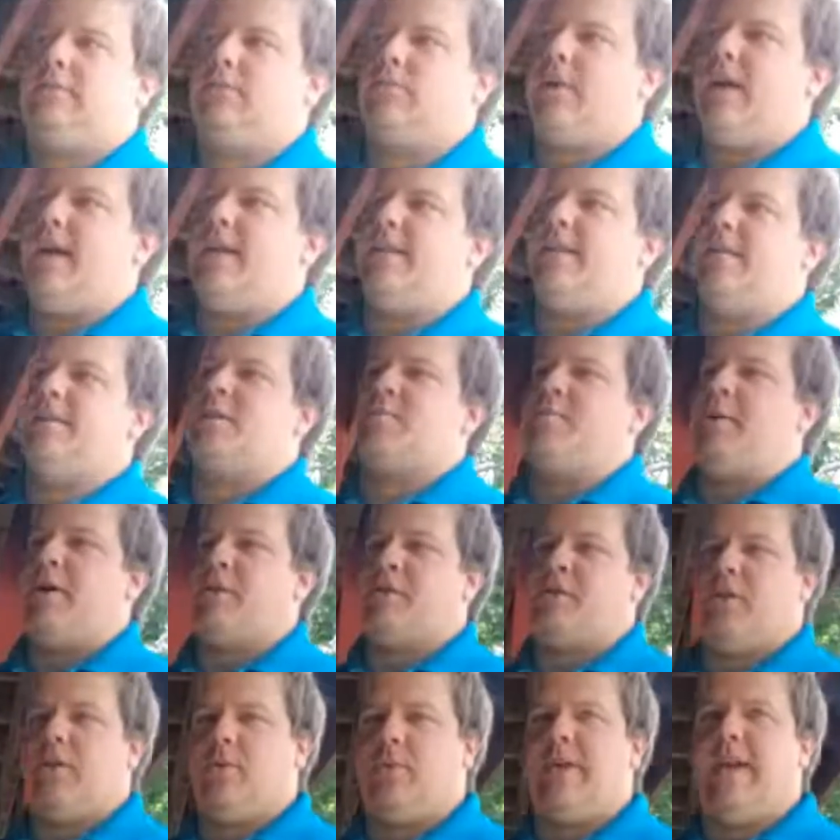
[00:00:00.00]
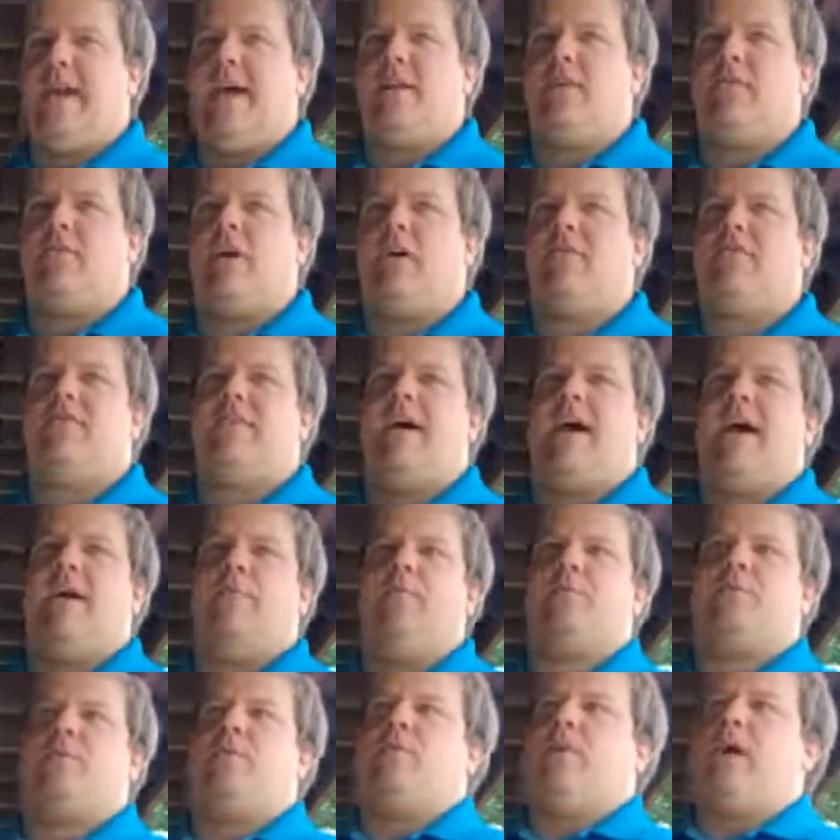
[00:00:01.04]
Ran in the special. We had a rough
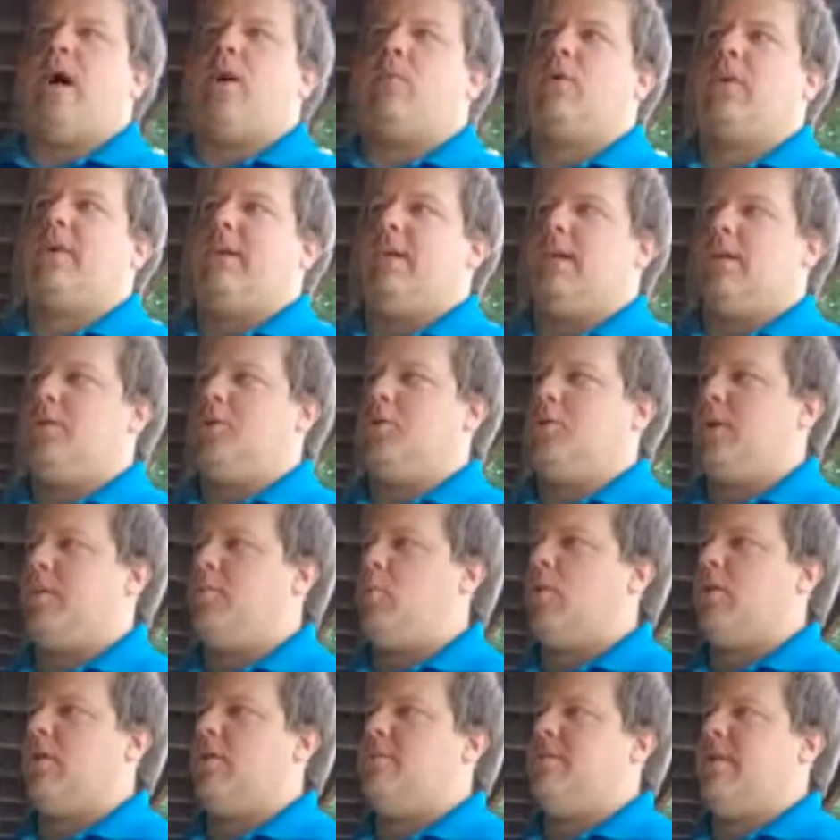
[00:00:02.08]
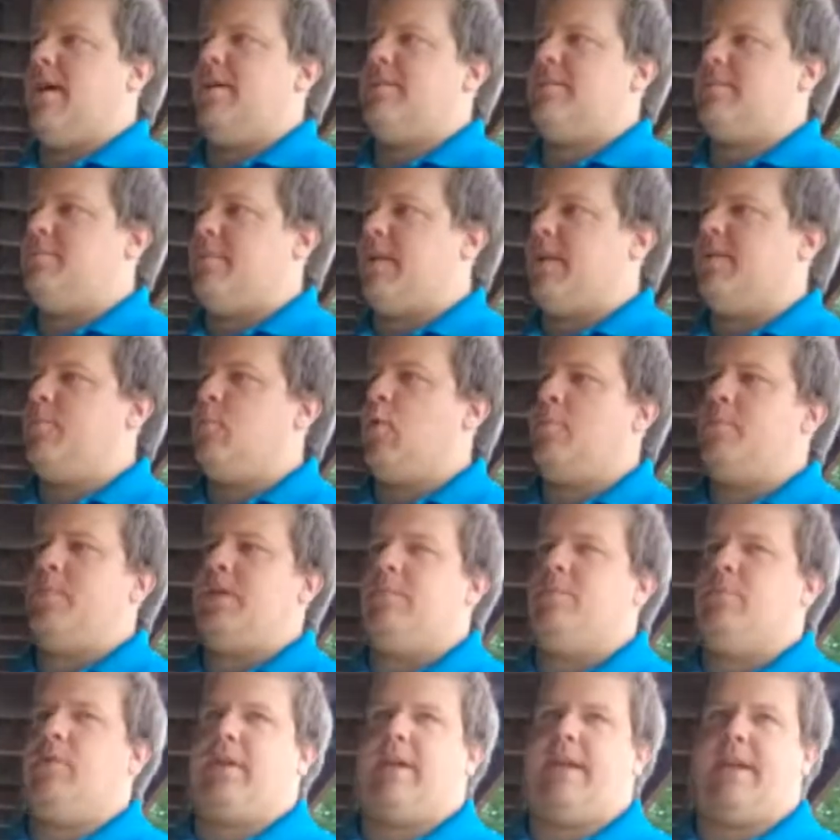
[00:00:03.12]
time, so now we're here doing more events, meeting more
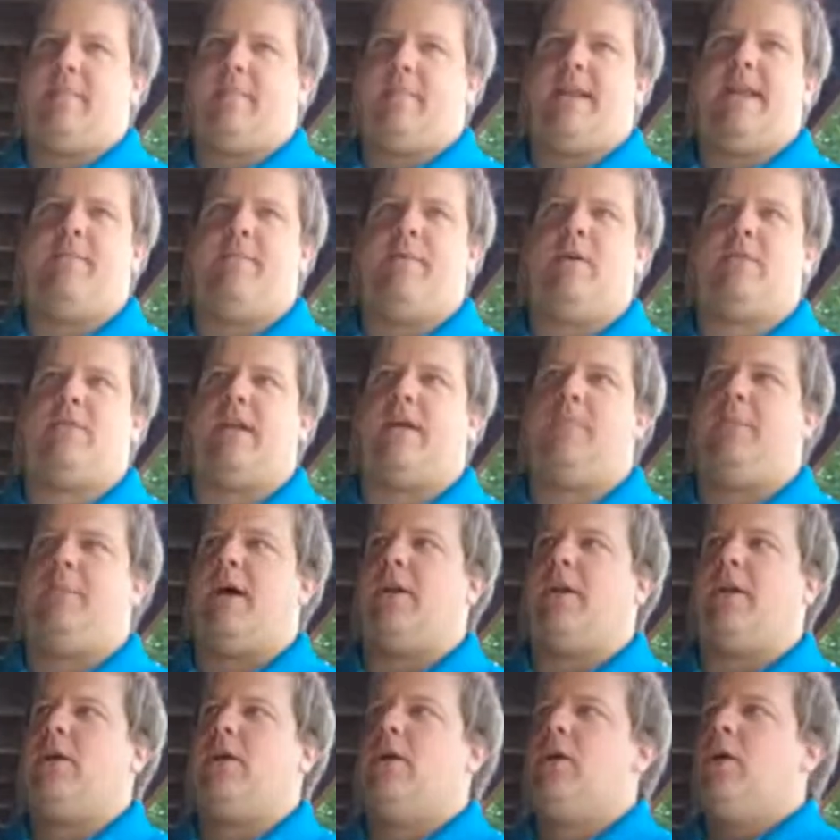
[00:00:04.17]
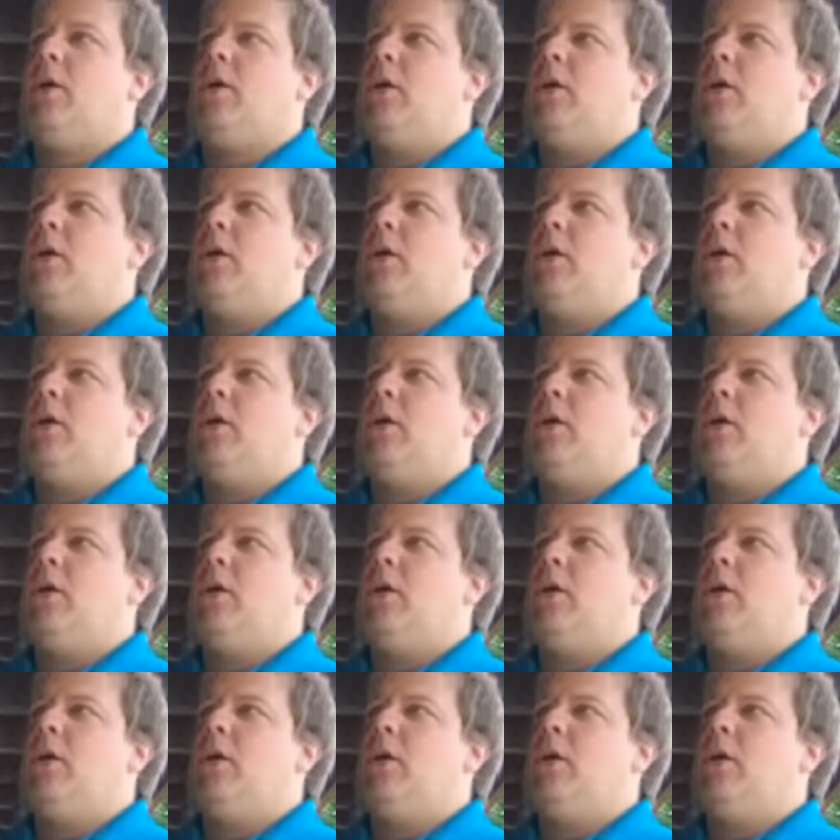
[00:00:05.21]
people, getting my name out there better,